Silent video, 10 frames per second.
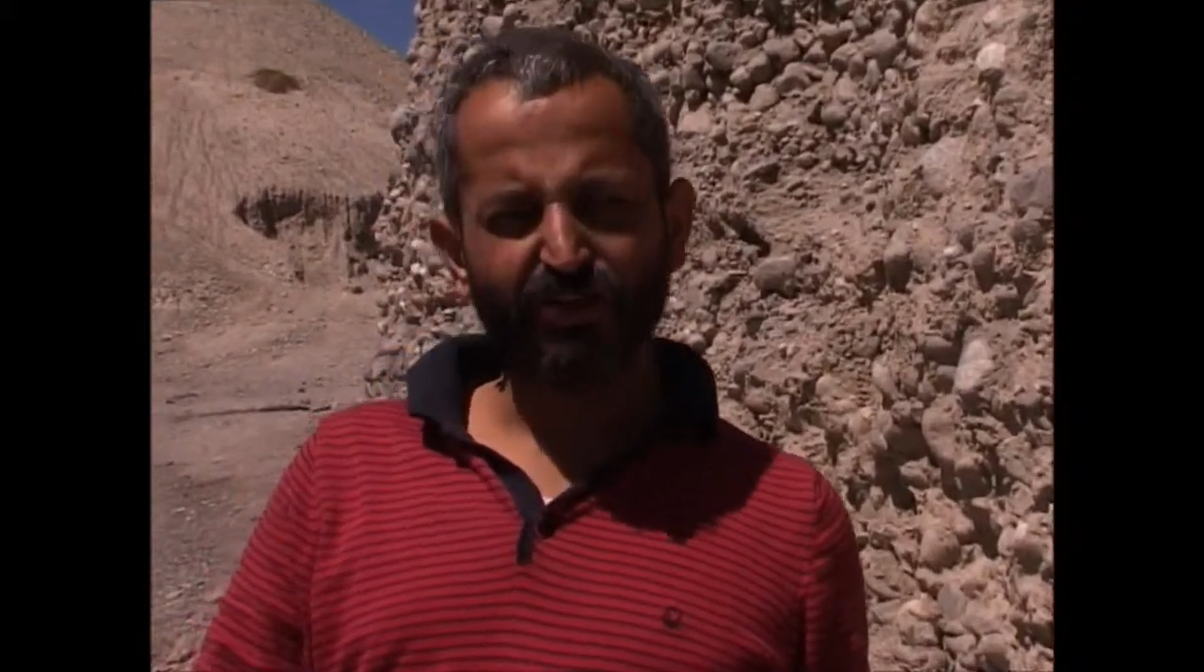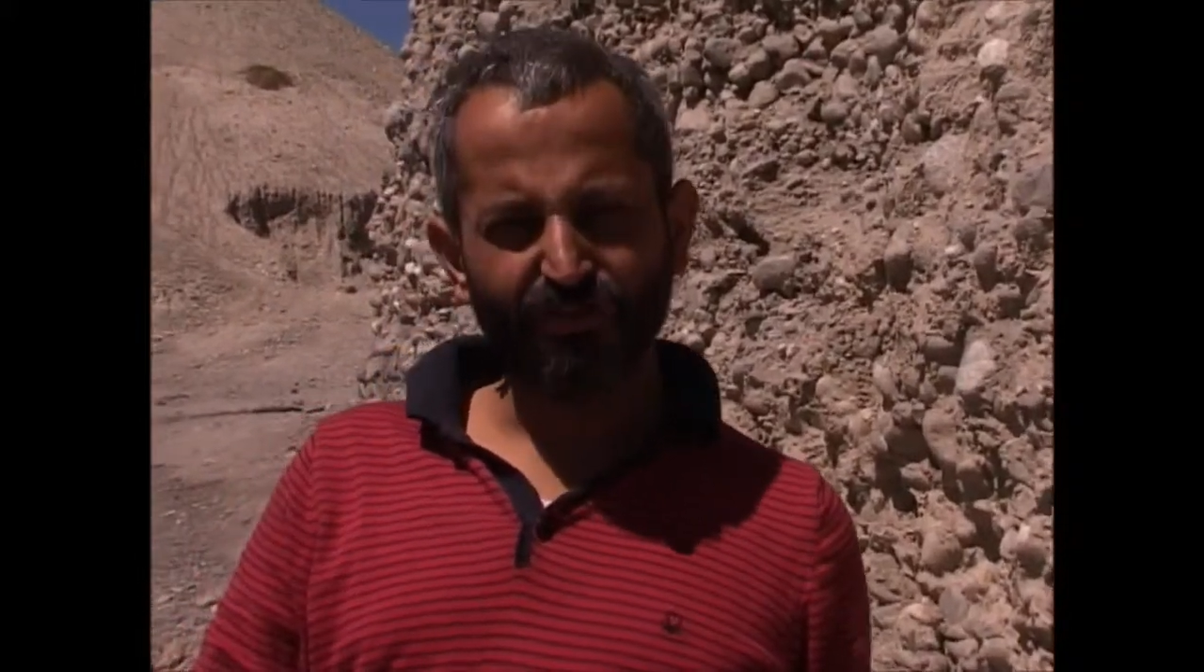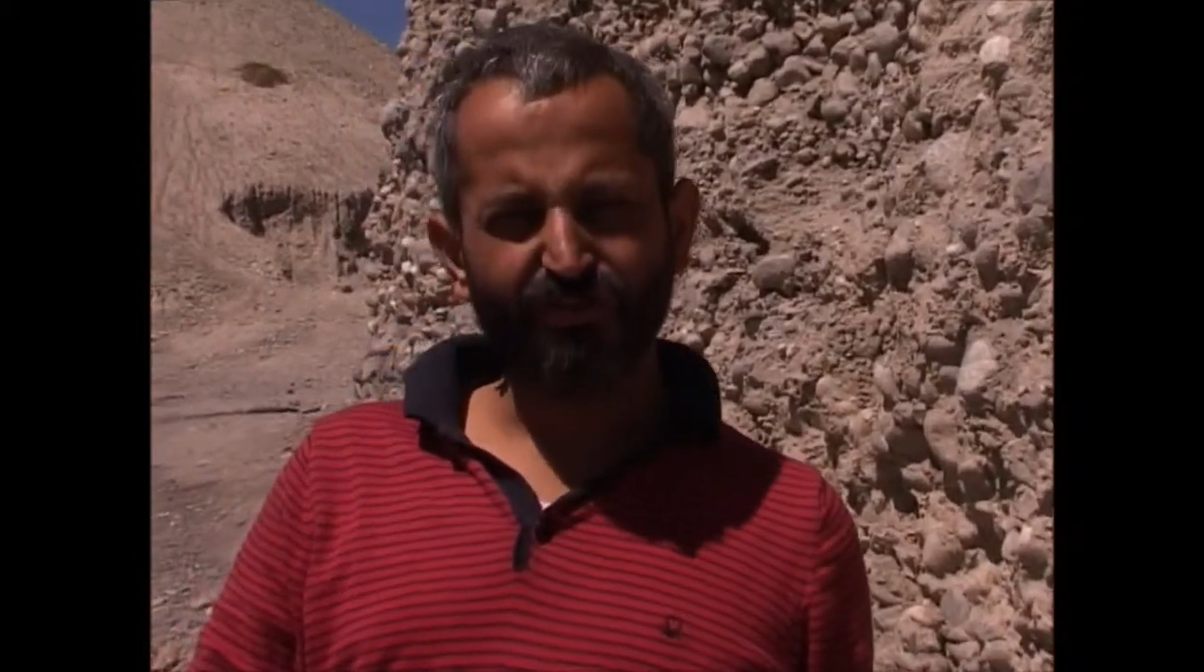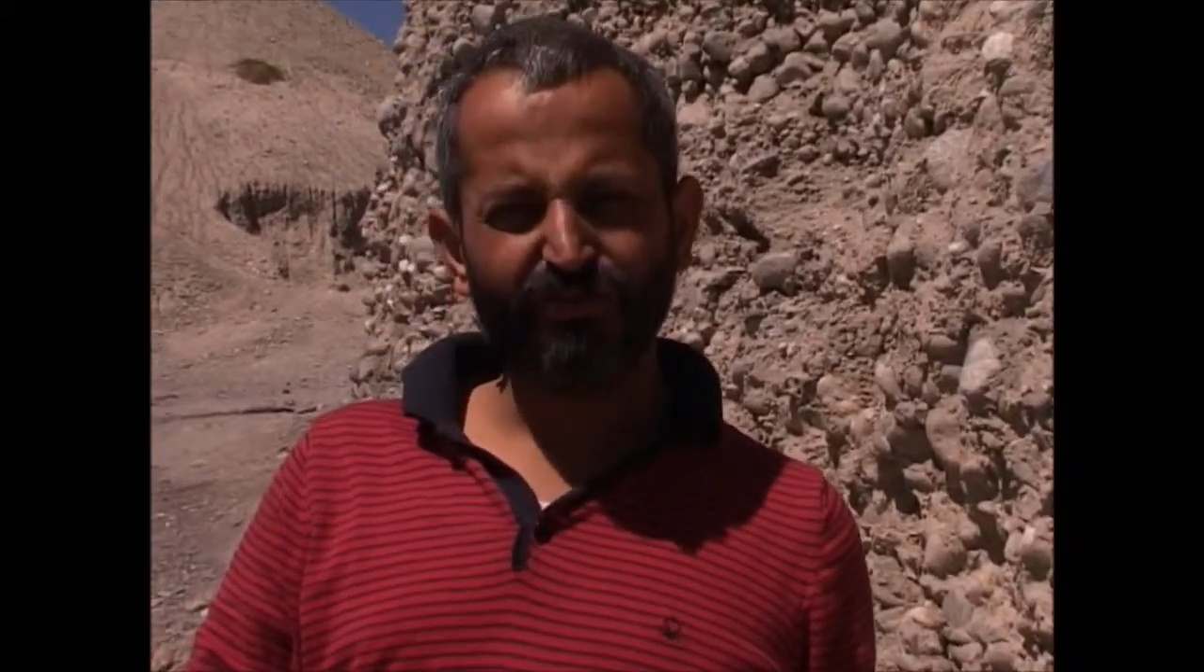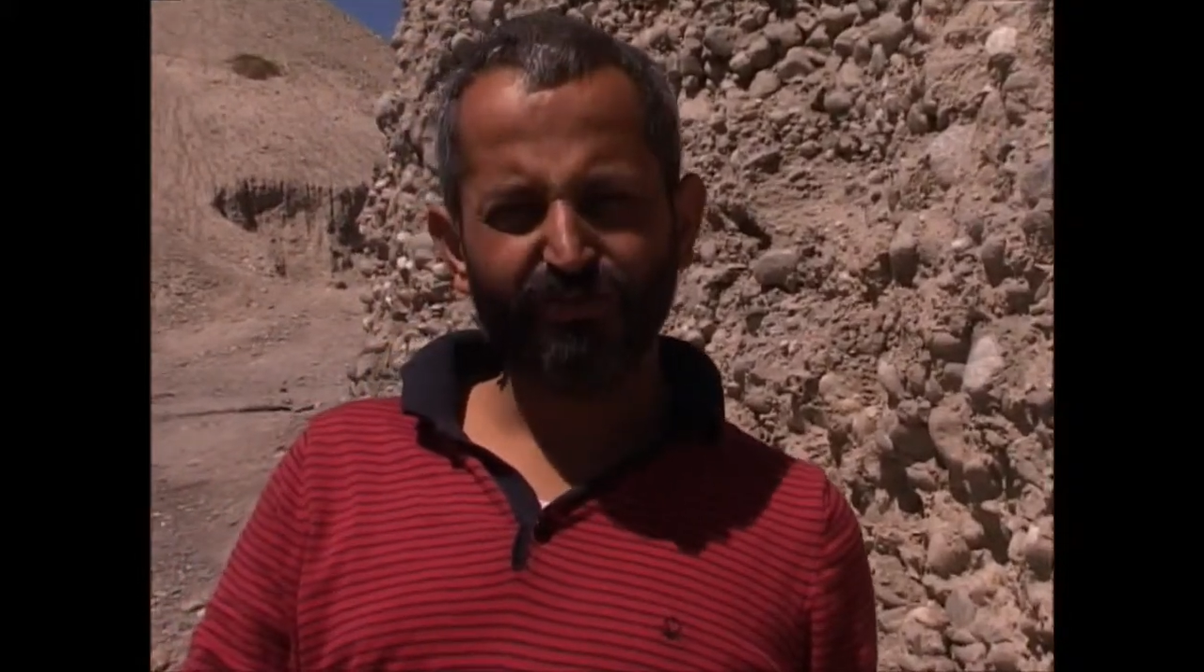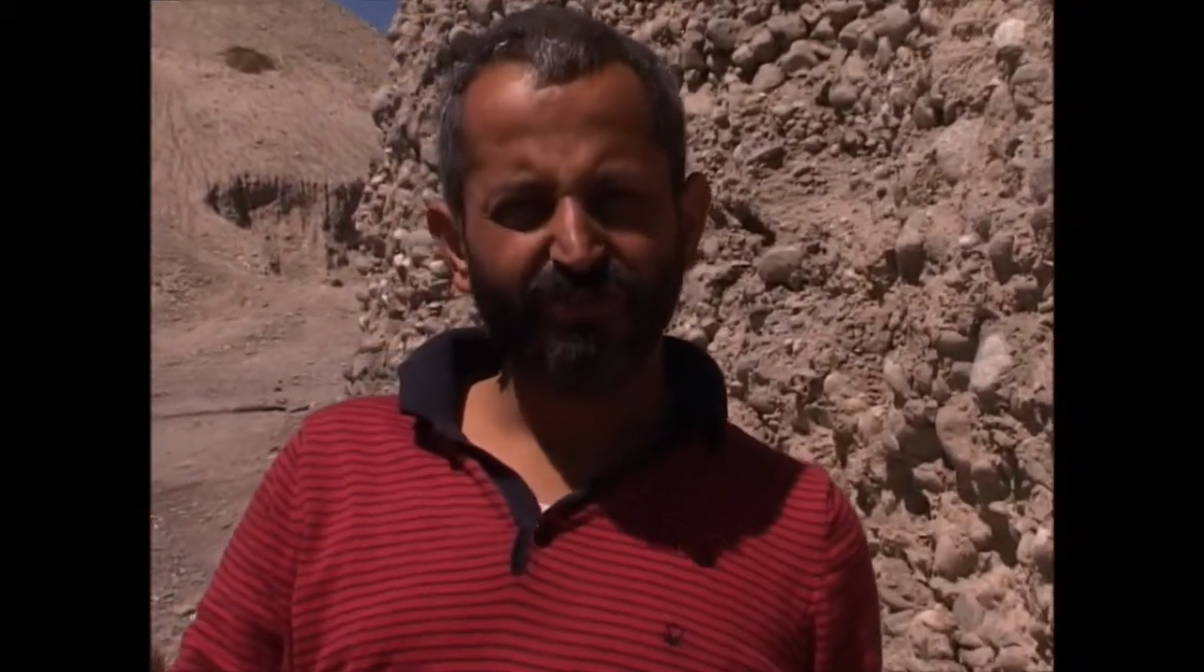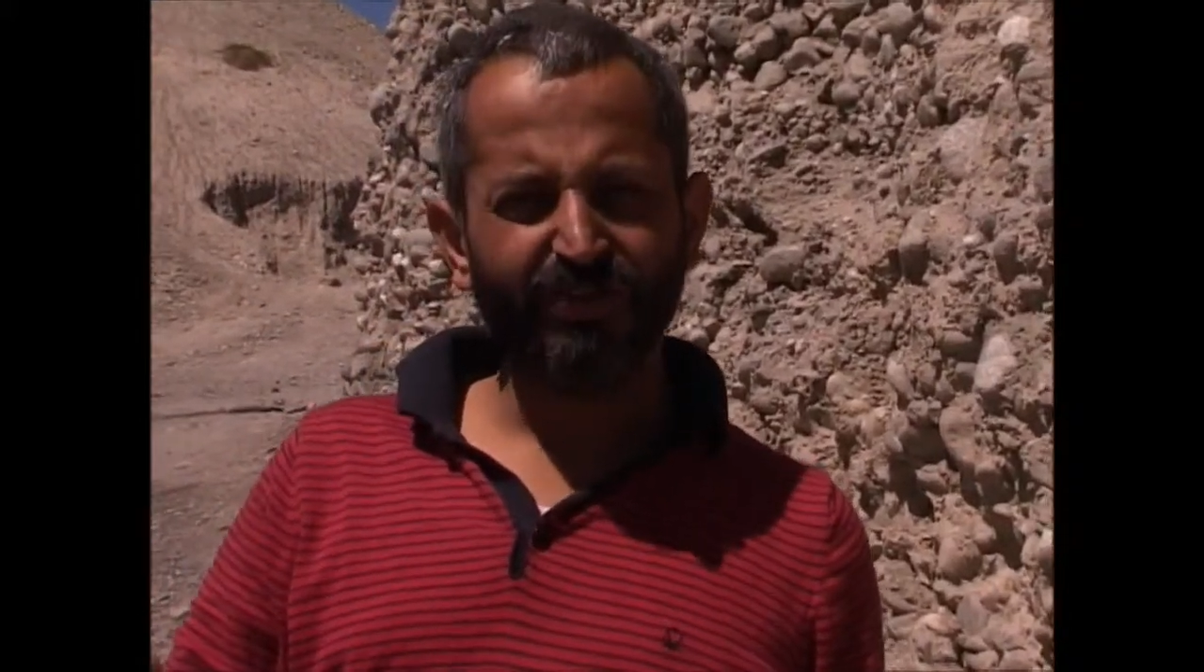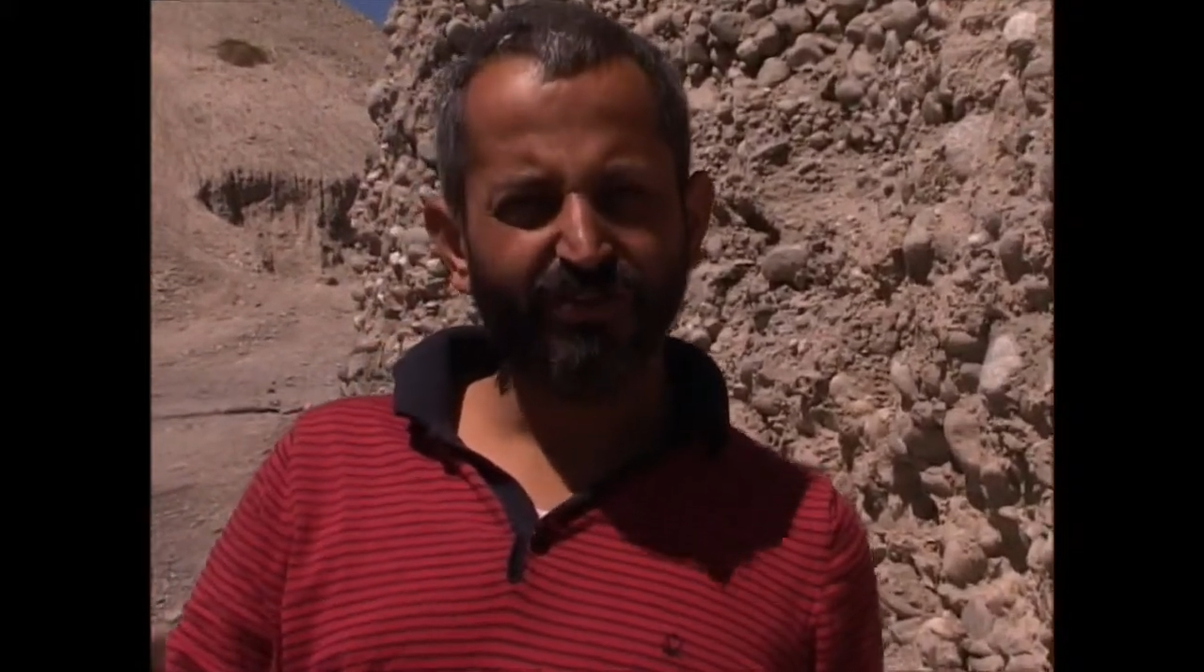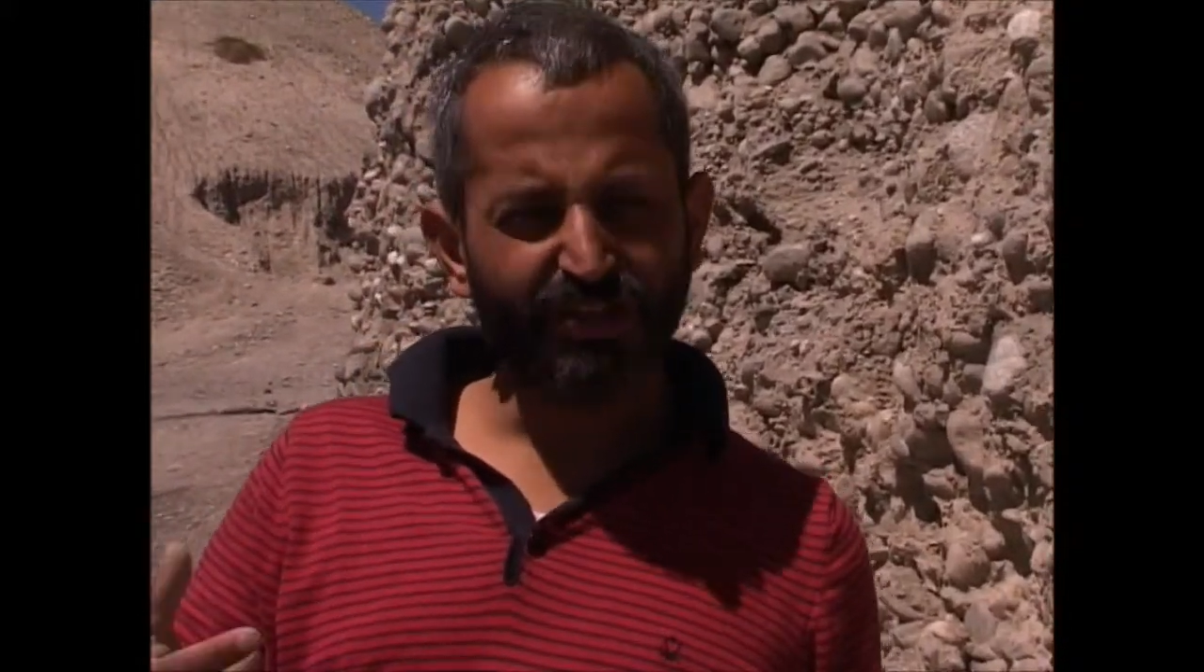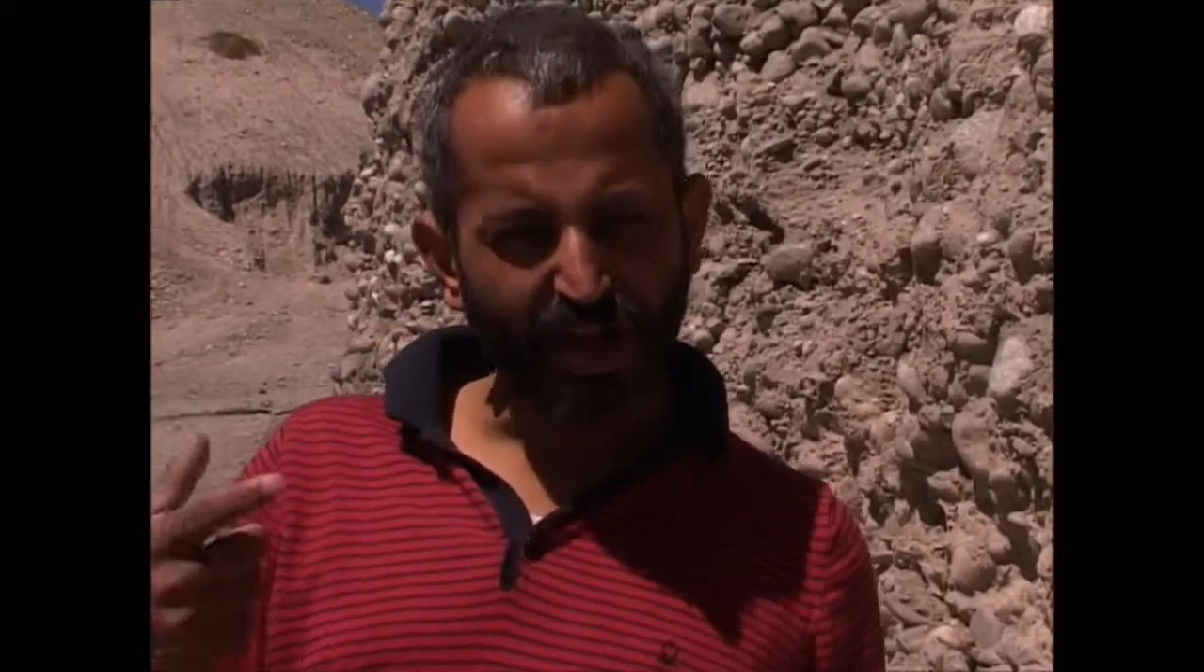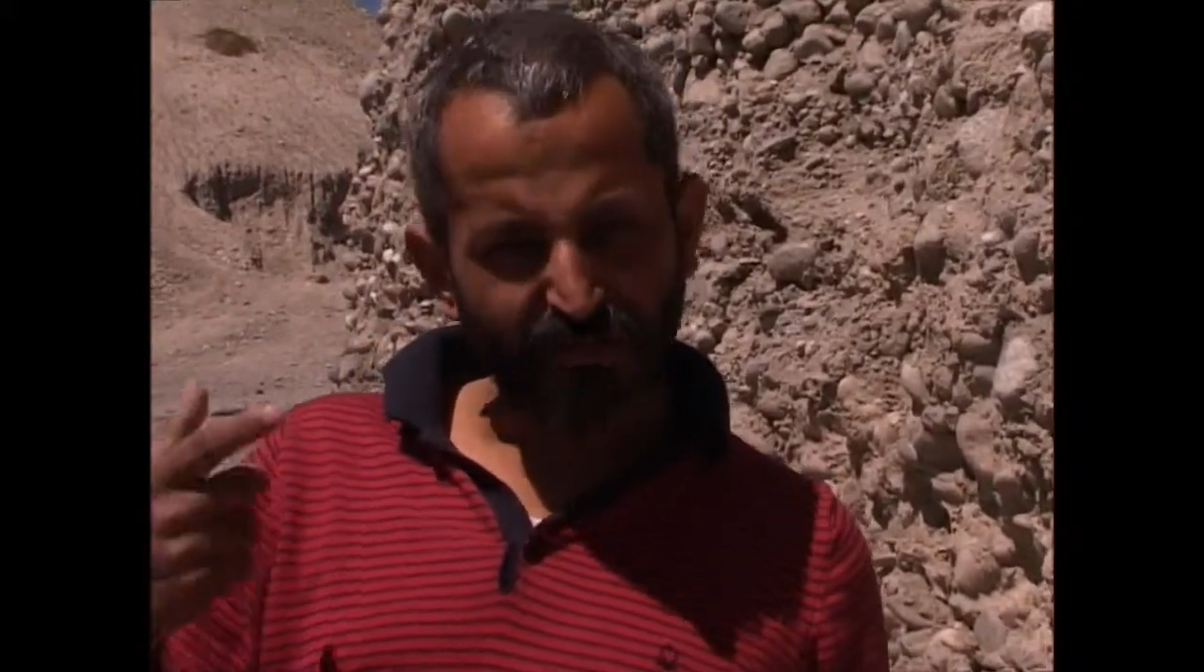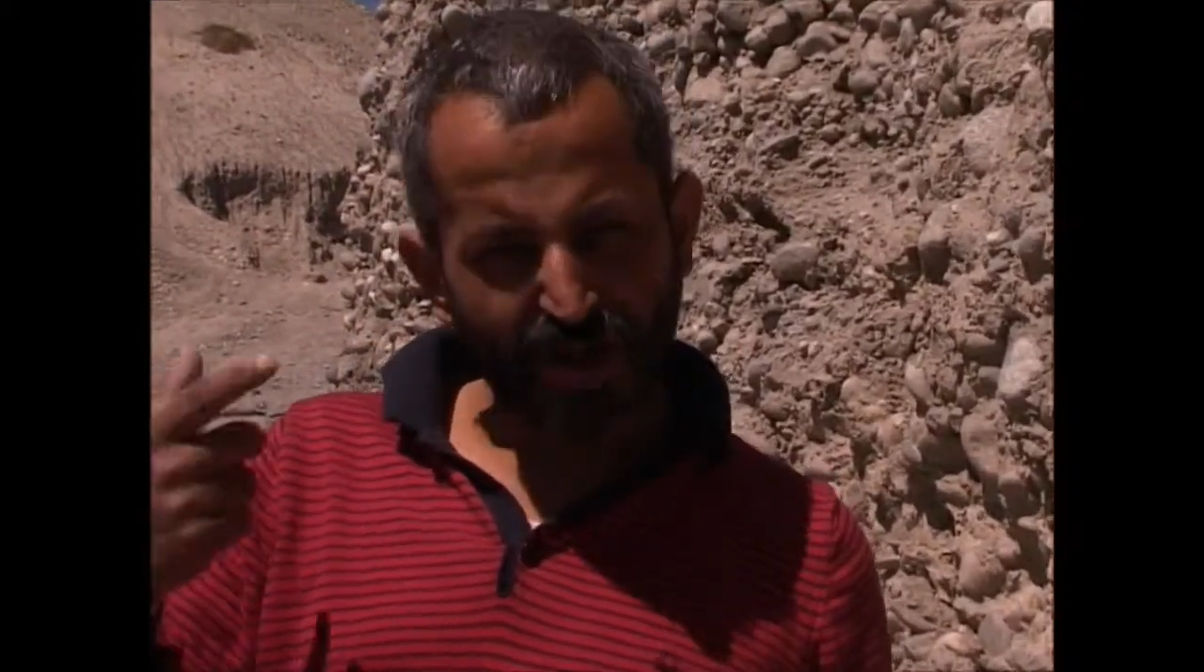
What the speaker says: of which